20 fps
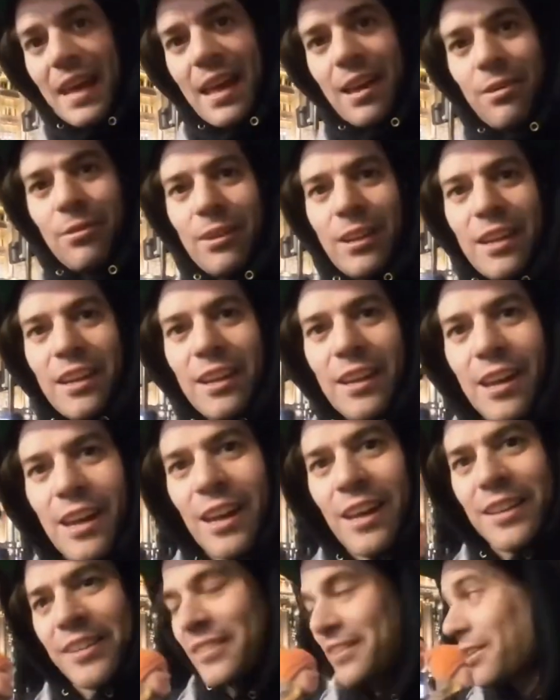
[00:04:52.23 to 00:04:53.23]
down
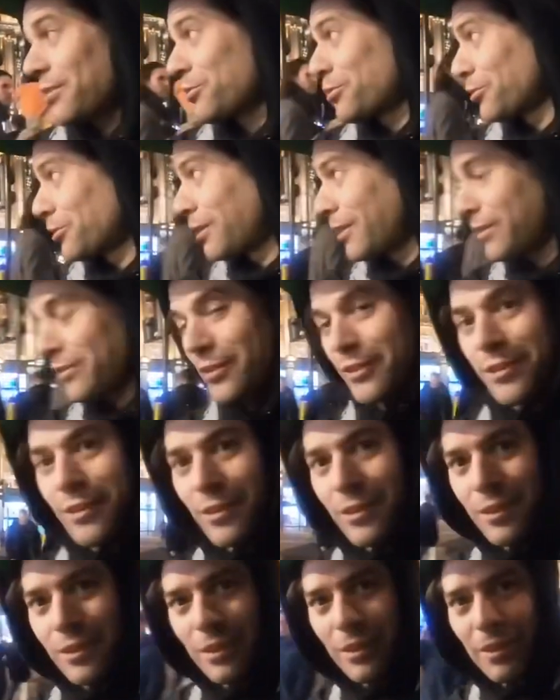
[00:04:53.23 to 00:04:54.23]
in central
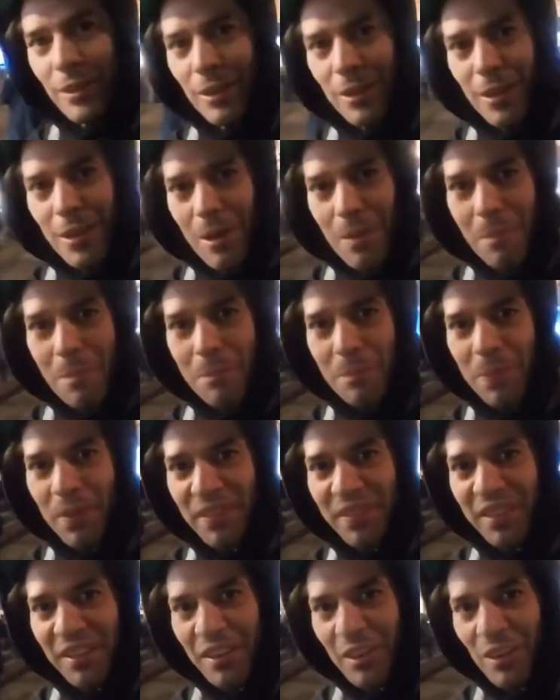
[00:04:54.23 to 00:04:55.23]
London,
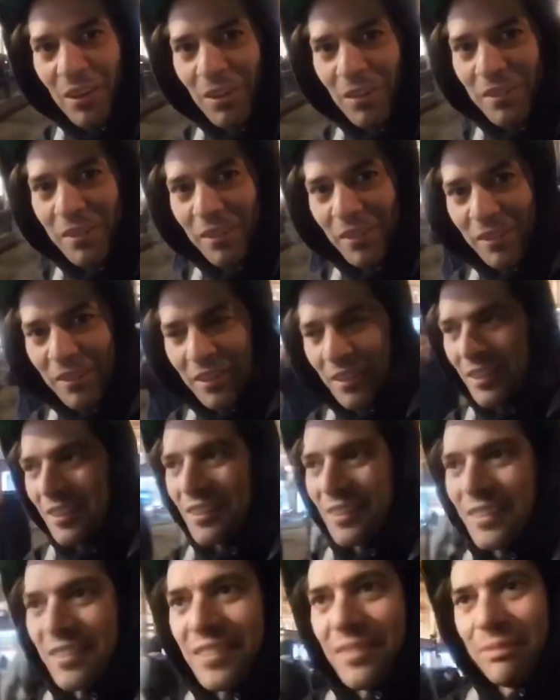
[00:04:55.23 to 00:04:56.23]
busy Oxford
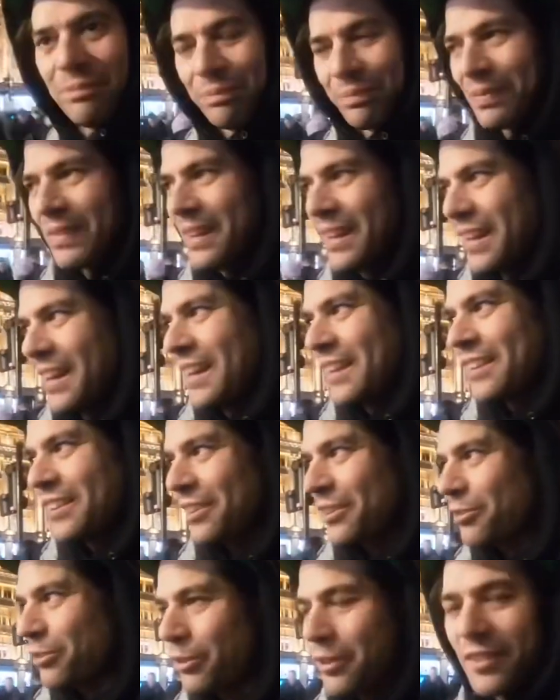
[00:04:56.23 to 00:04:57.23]
Circus.
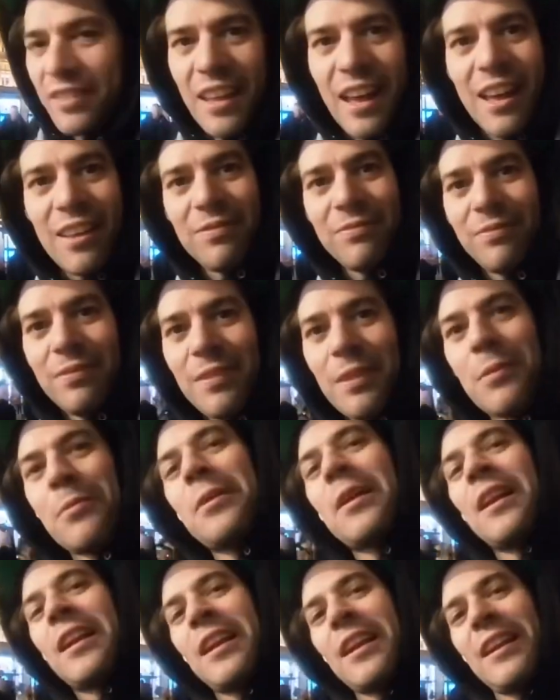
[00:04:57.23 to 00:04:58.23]
Gonna cruise down,
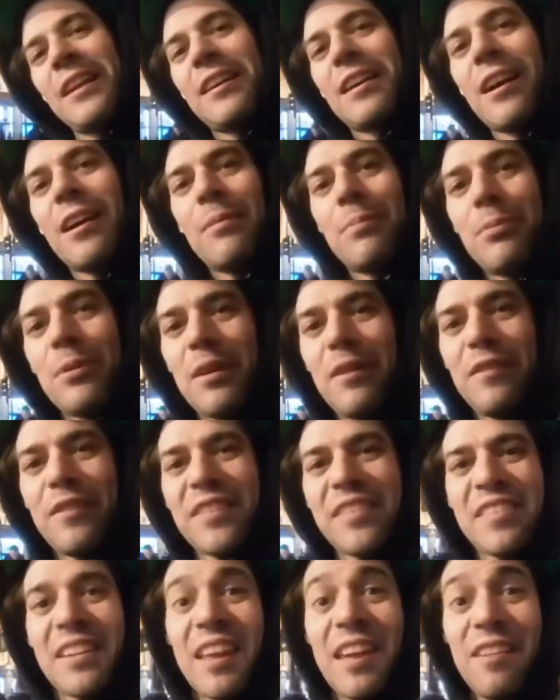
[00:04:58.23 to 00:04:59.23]
we're gonna link up
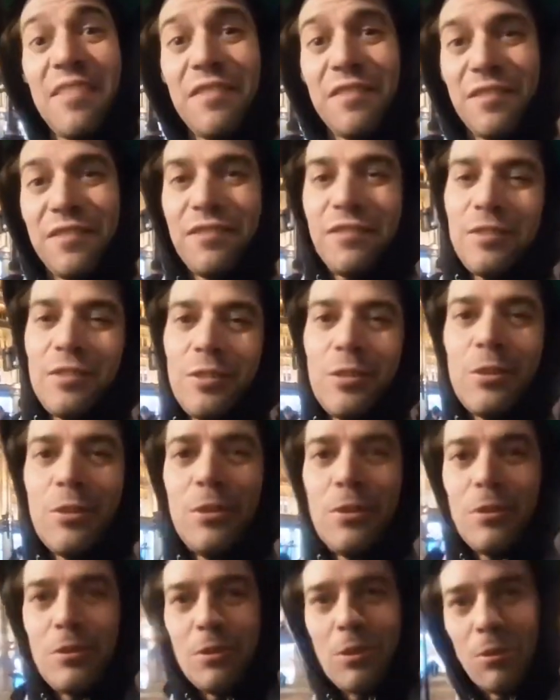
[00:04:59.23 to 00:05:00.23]
with Steph
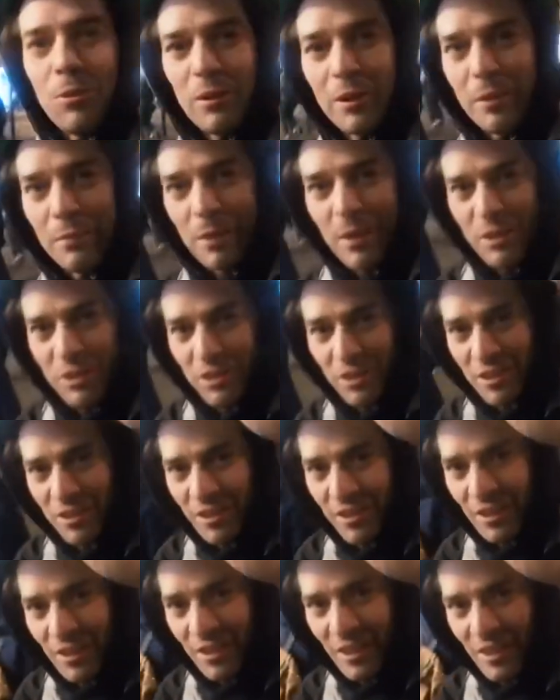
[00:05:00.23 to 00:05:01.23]
who already
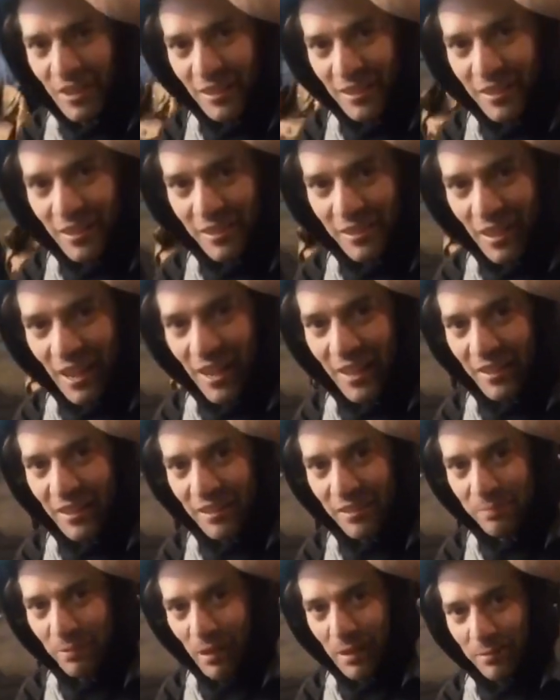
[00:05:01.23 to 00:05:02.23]
mentioned,
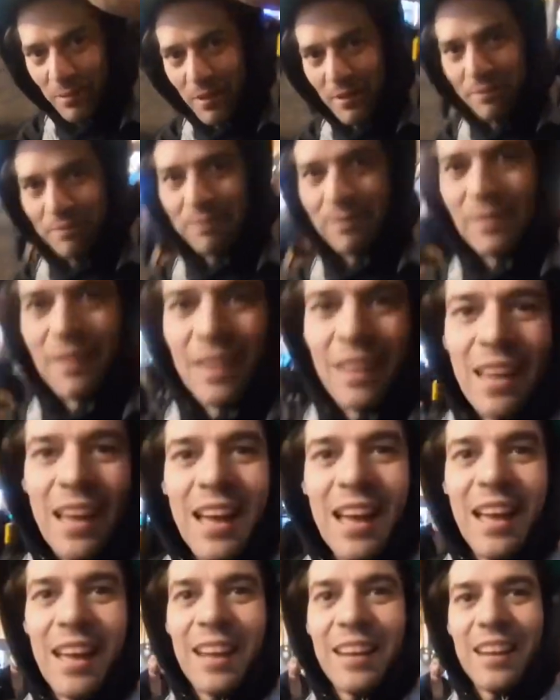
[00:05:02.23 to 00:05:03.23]
designed this baby,
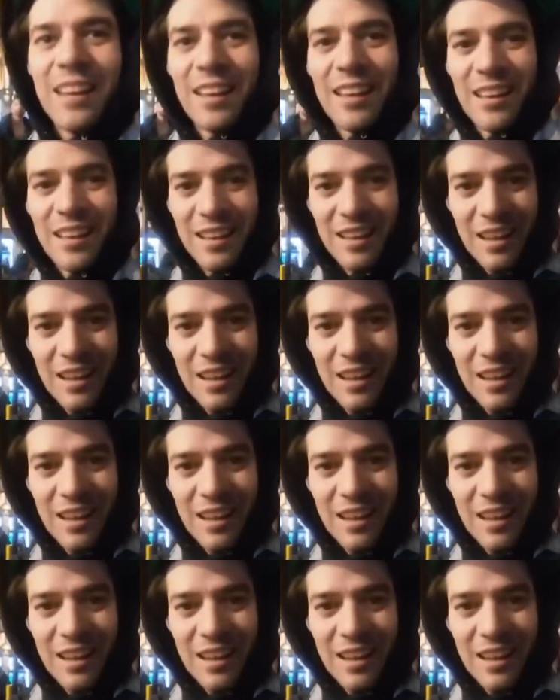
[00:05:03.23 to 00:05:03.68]
and